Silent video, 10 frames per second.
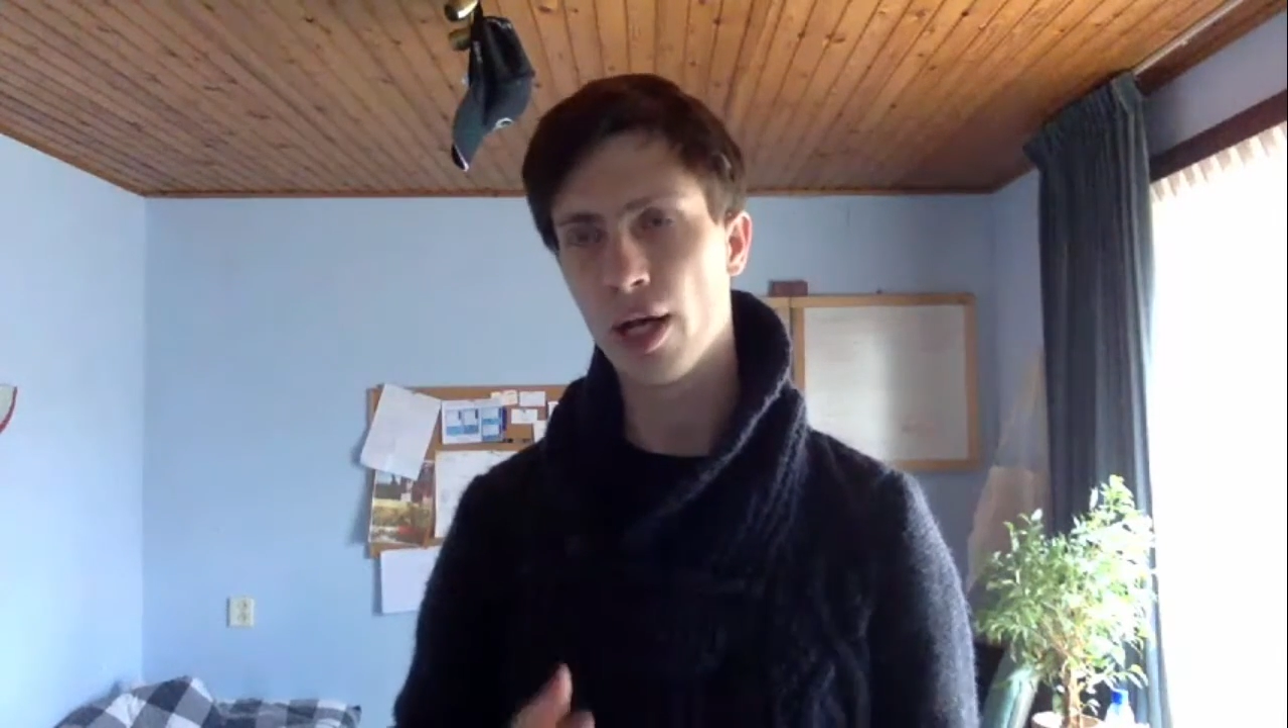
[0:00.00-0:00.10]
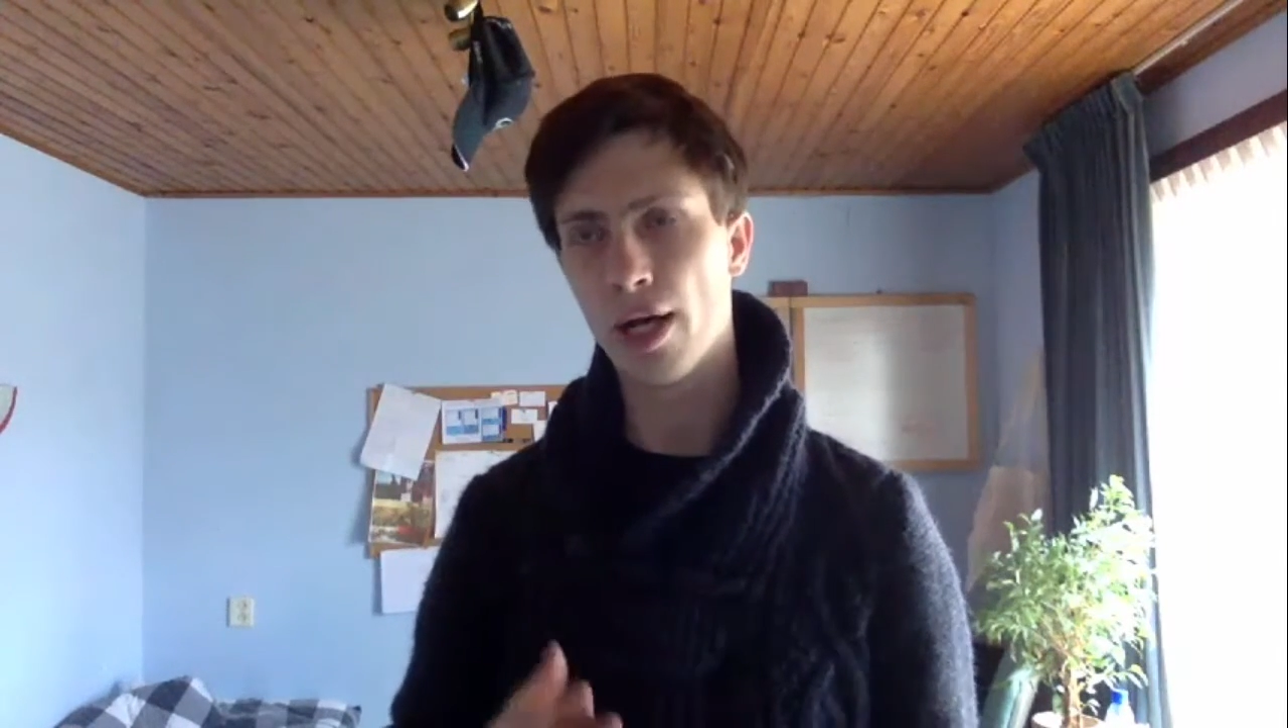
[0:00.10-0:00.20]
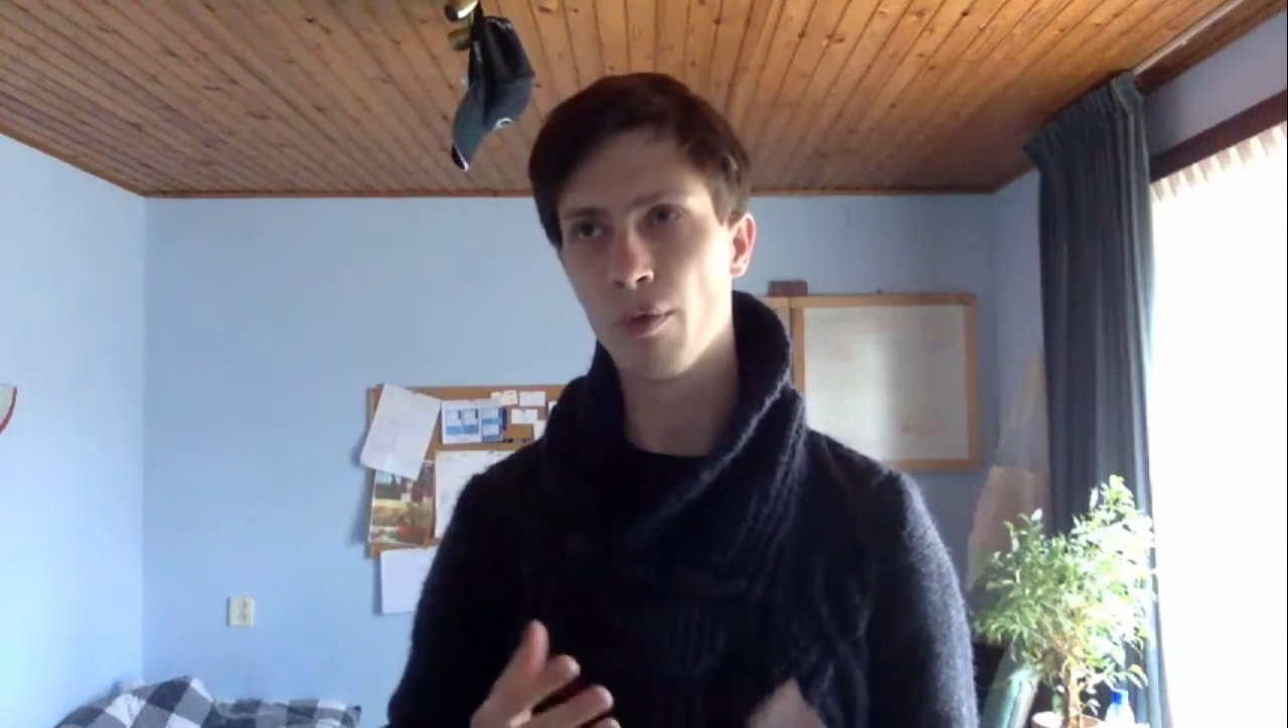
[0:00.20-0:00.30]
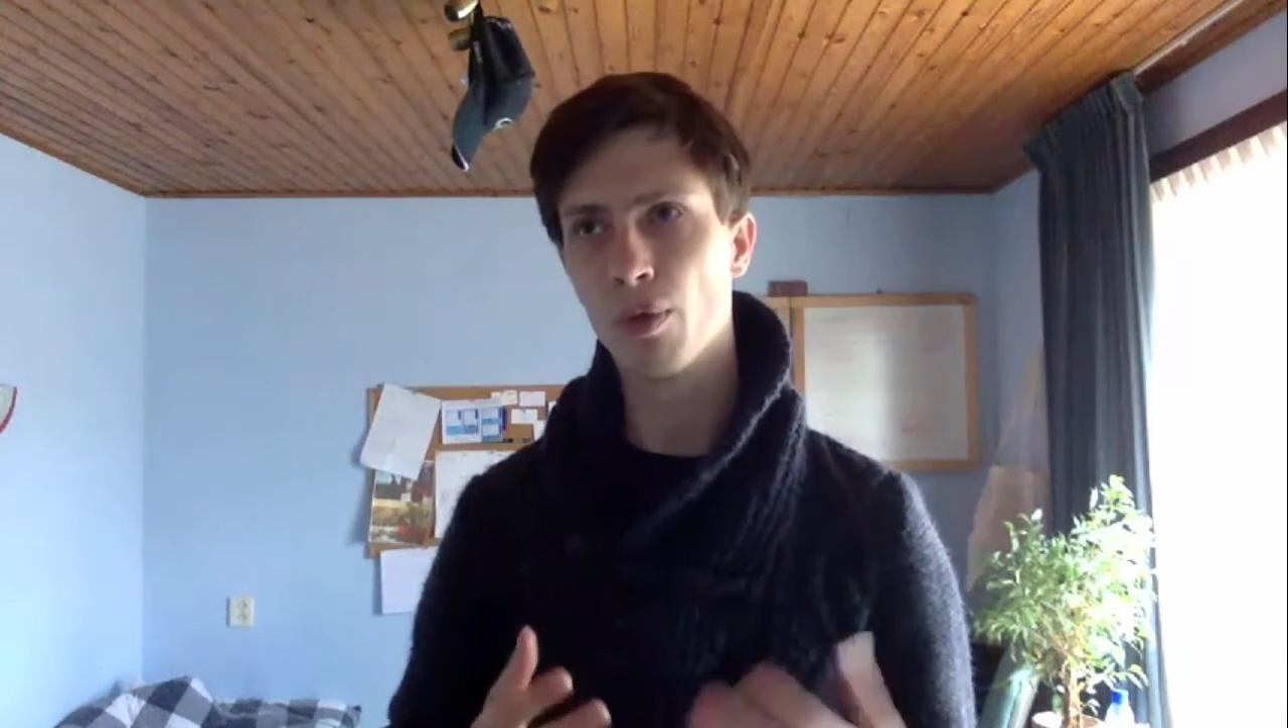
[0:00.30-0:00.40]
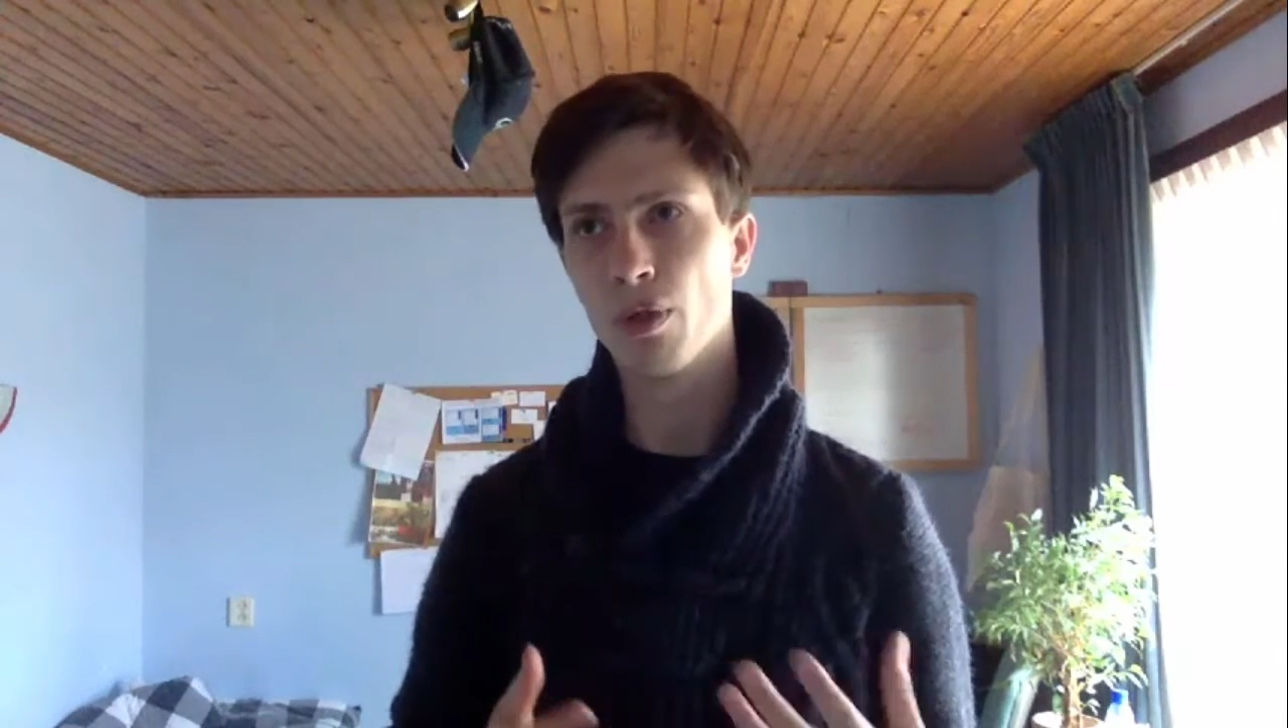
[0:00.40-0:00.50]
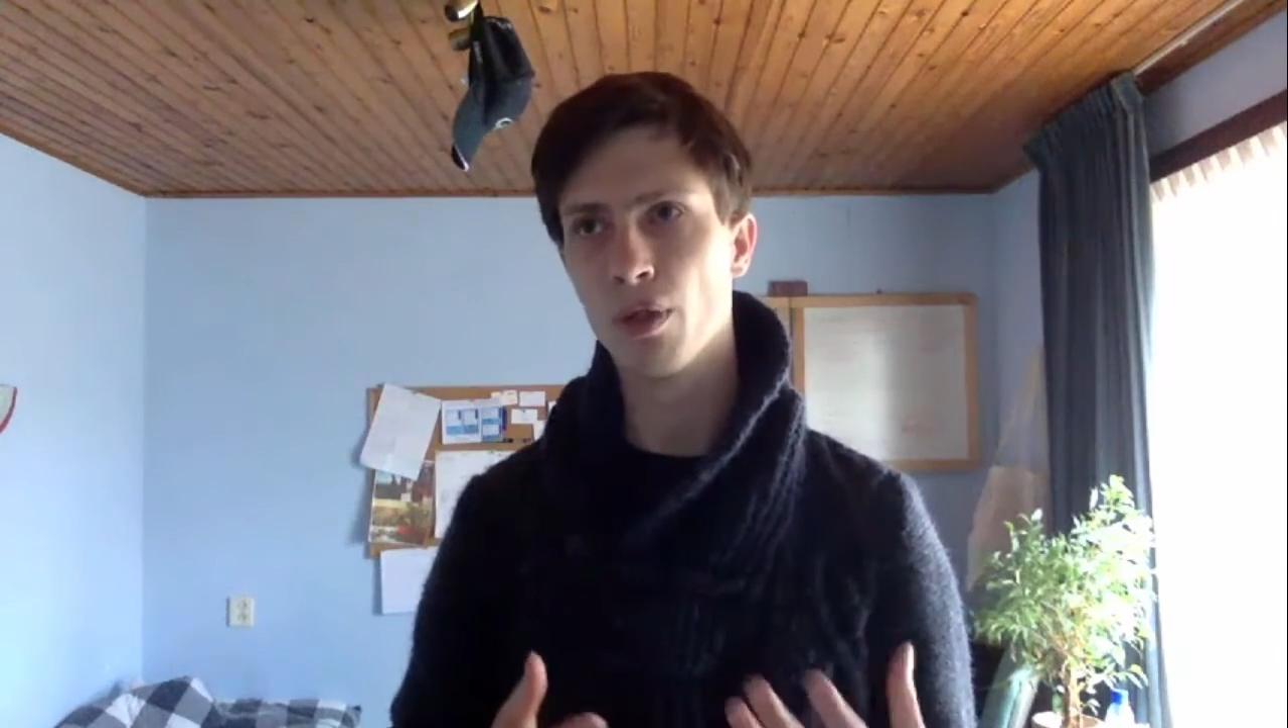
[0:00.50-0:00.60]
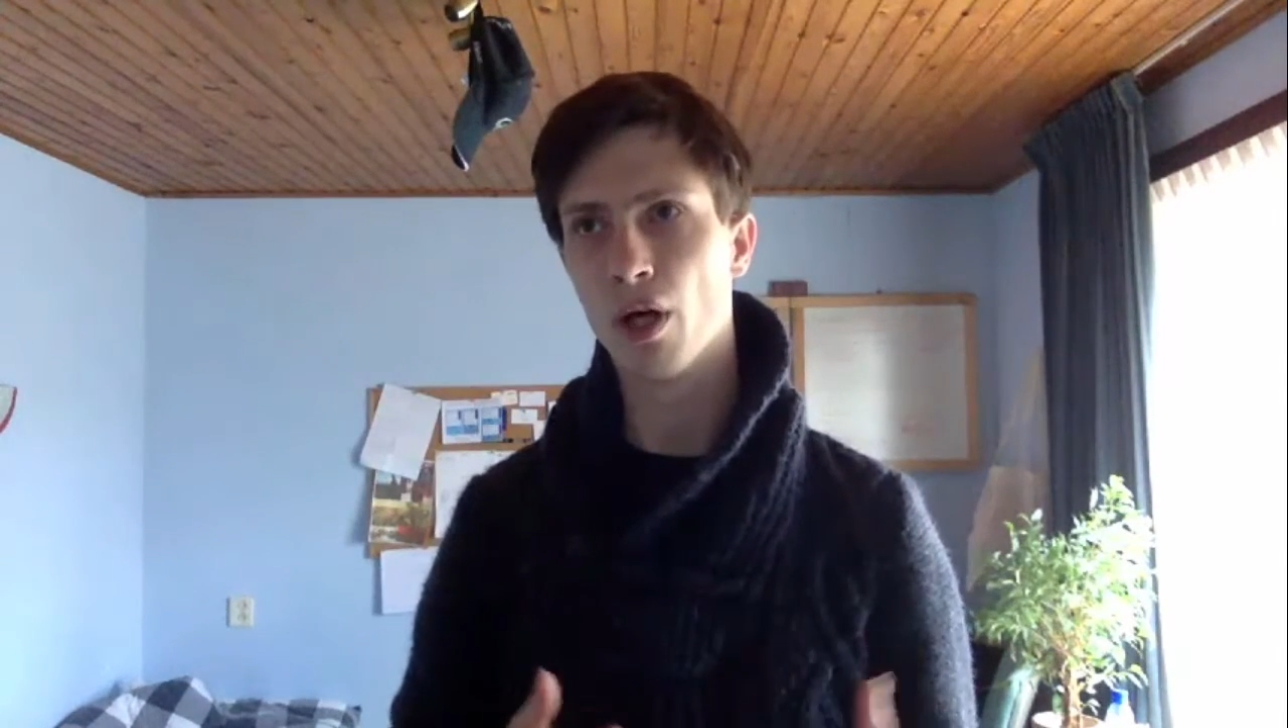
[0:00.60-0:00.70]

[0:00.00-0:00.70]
I would